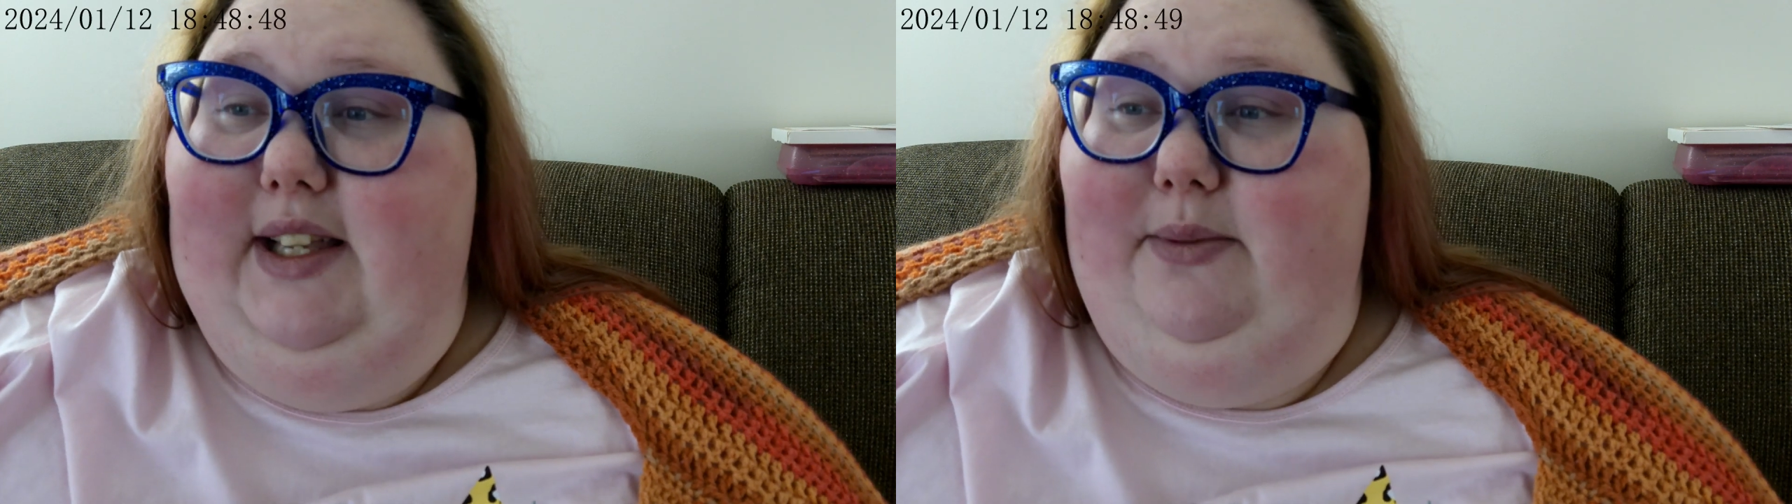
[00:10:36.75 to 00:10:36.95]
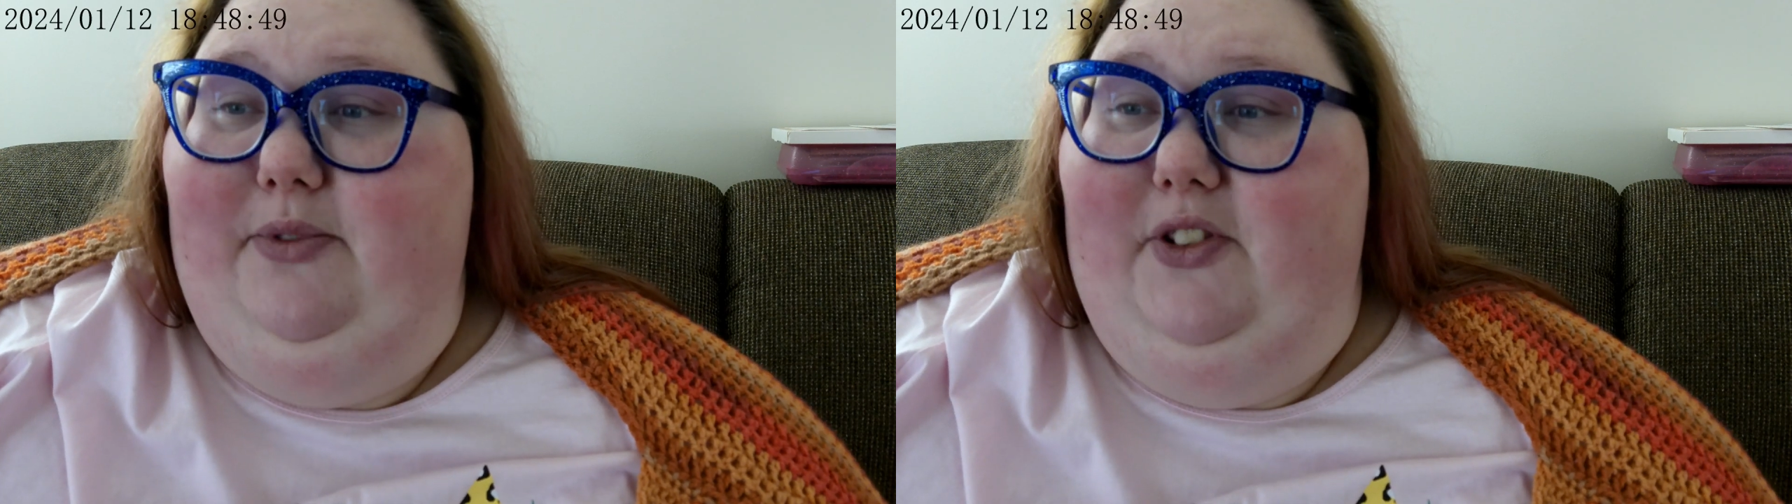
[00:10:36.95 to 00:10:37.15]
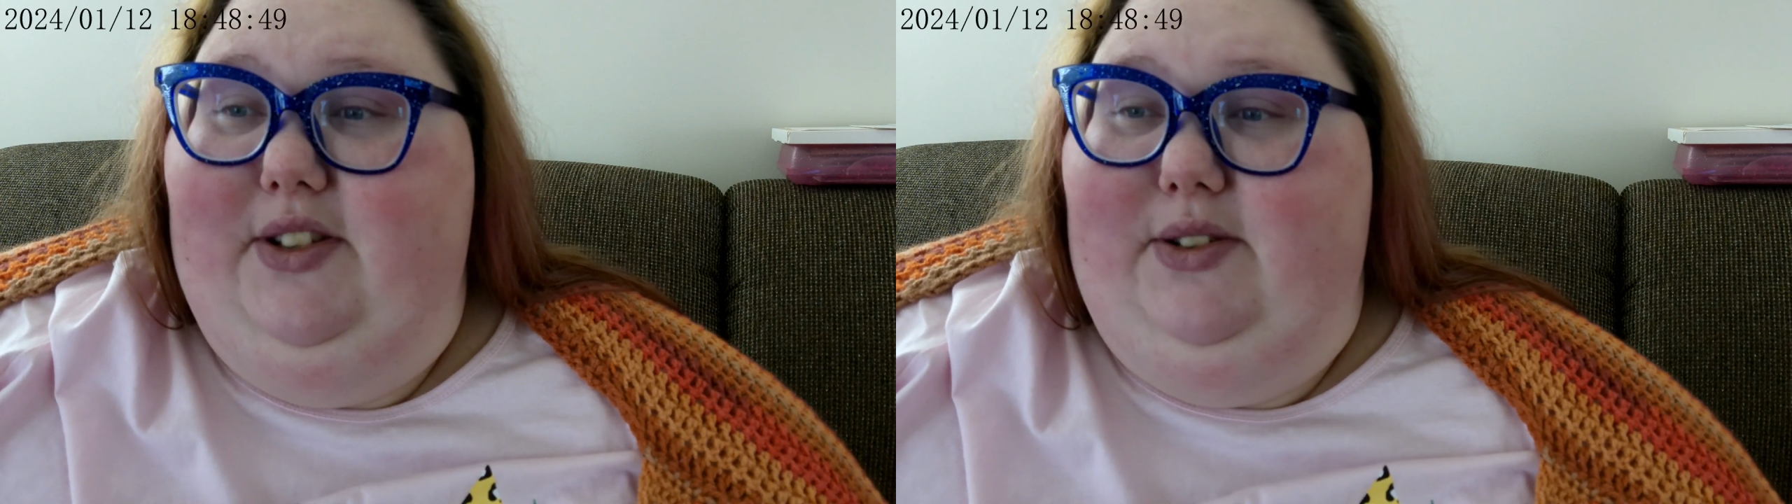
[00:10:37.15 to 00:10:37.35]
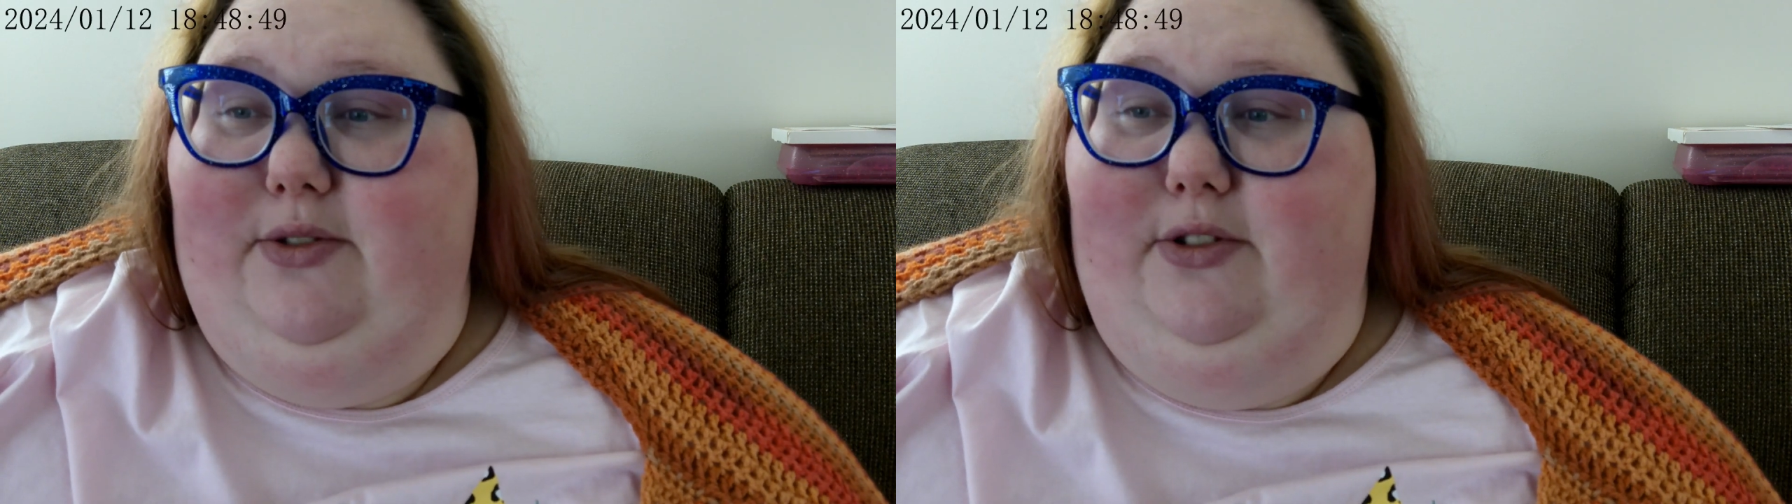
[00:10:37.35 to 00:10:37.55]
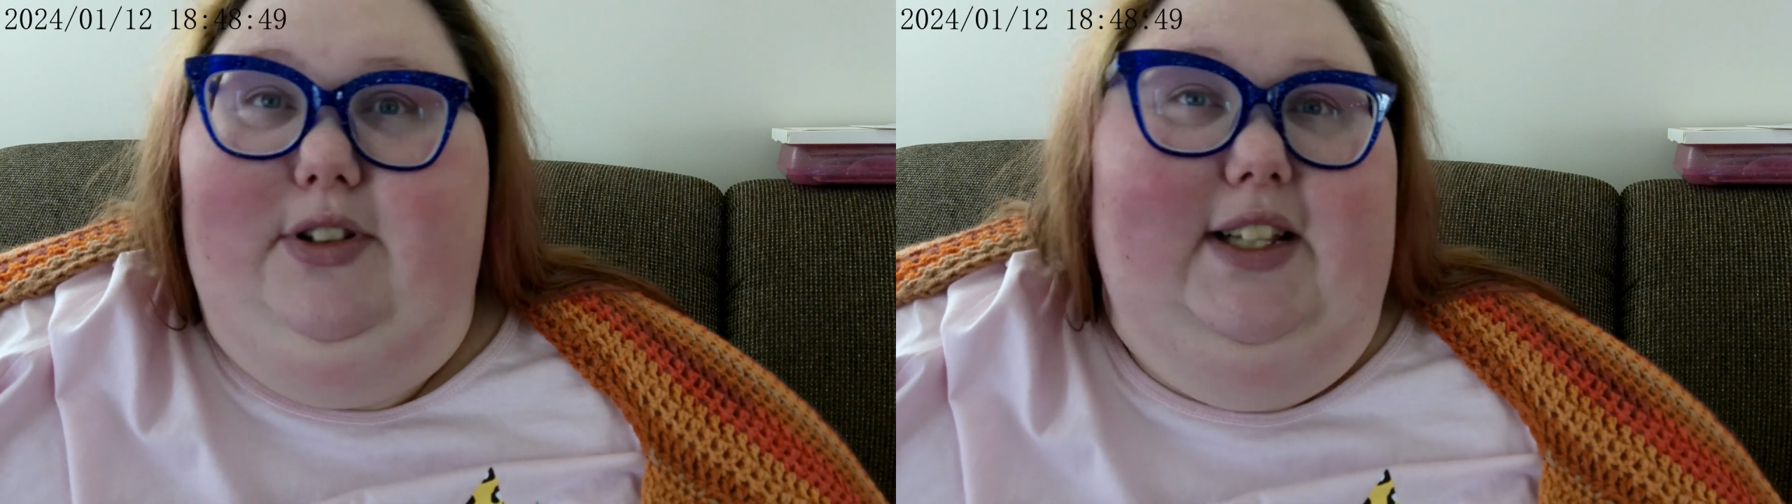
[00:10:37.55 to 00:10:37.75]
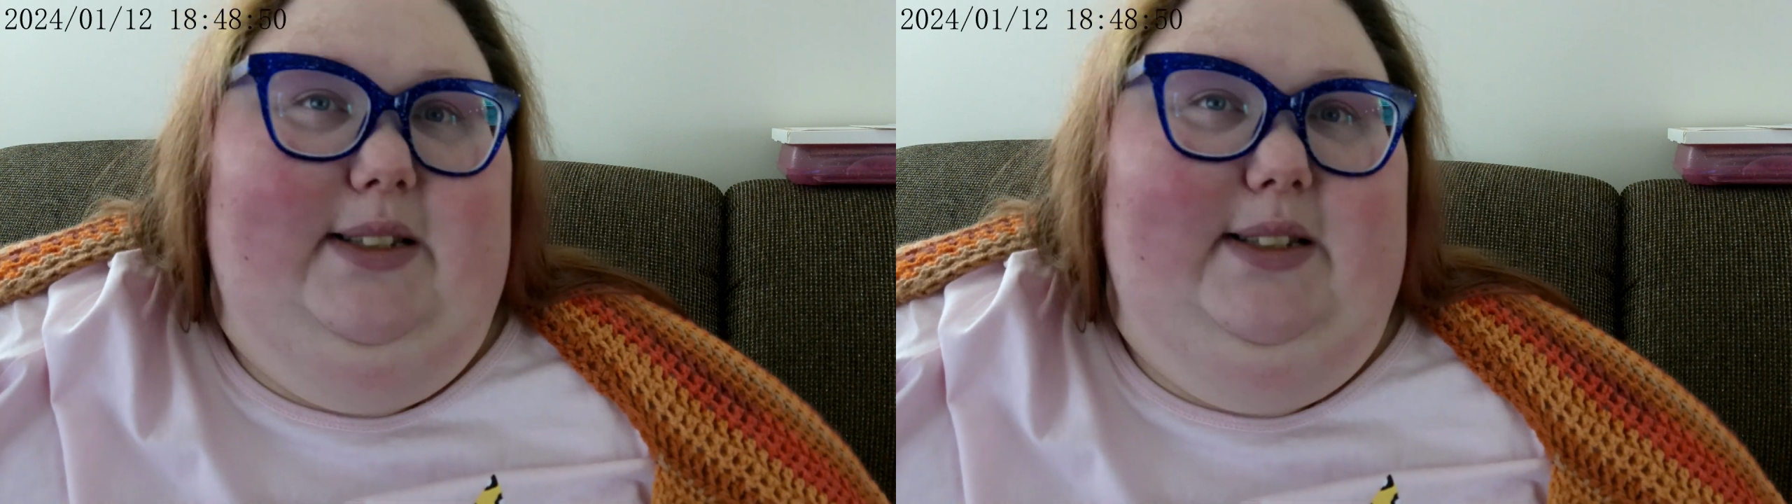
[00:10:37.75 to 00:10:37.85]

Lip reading: them for the school.